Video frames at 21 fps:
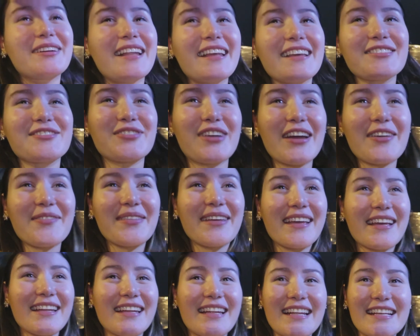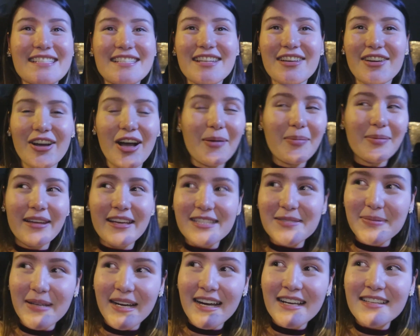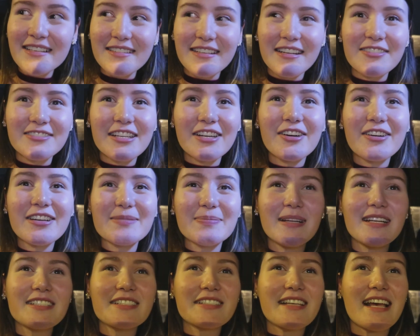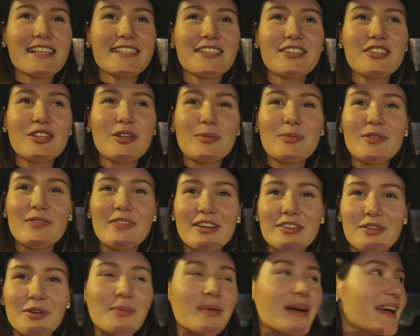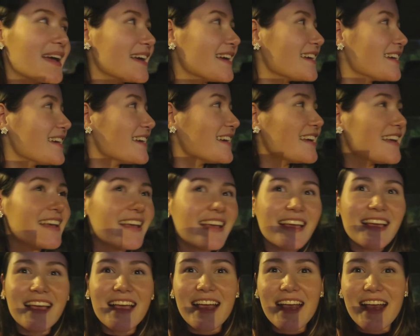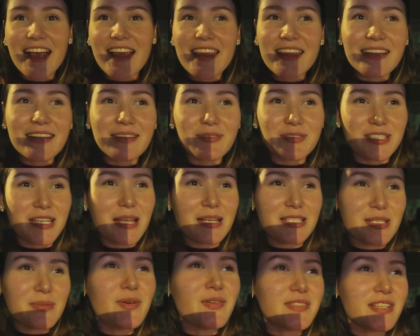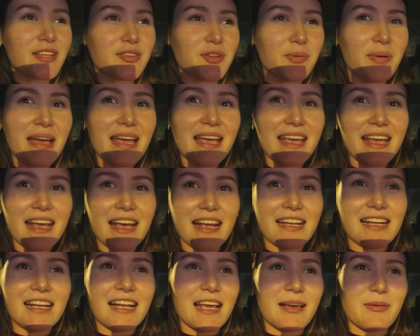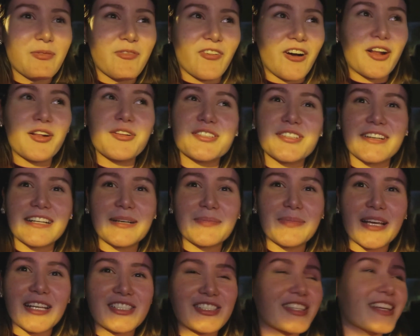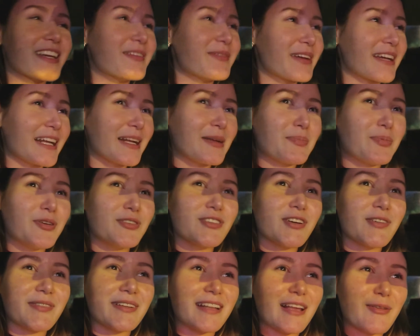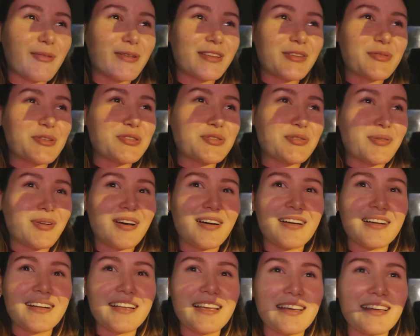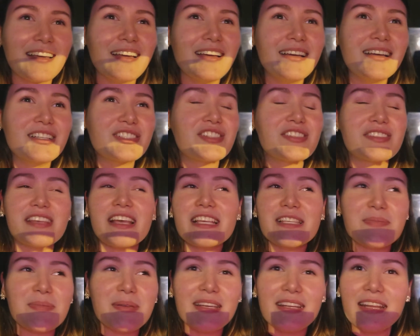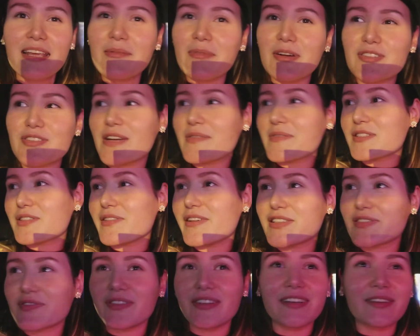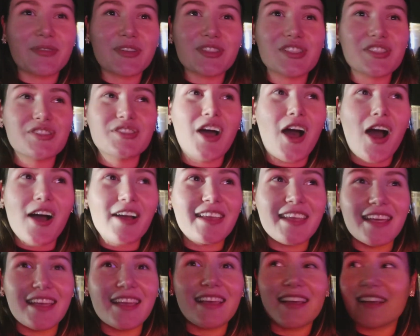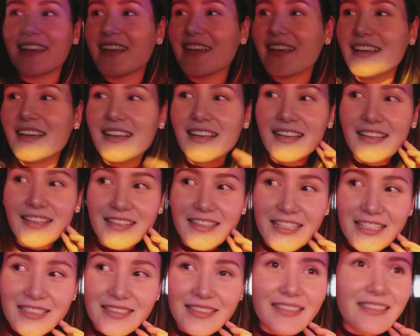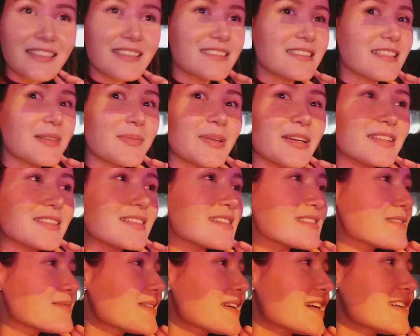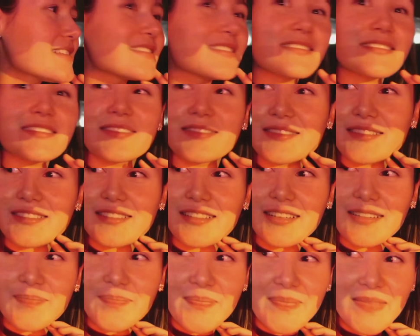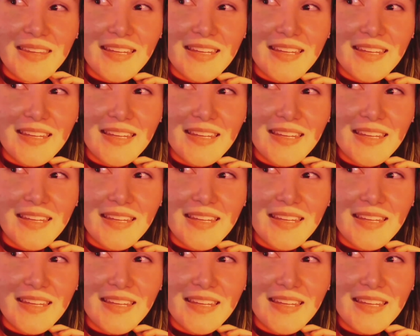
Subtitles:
we're like driving and then I see the cop lights behind us and I was like, oh, he's probably just asking you to move out the way. And then she moves out the way and he like follows her and I'm like, shit, we're getting pulled over. Like, what did we do wrong? Like, she's not speeding. We're driving slow as fuck. We're just talking. He's behind us? No, he's not.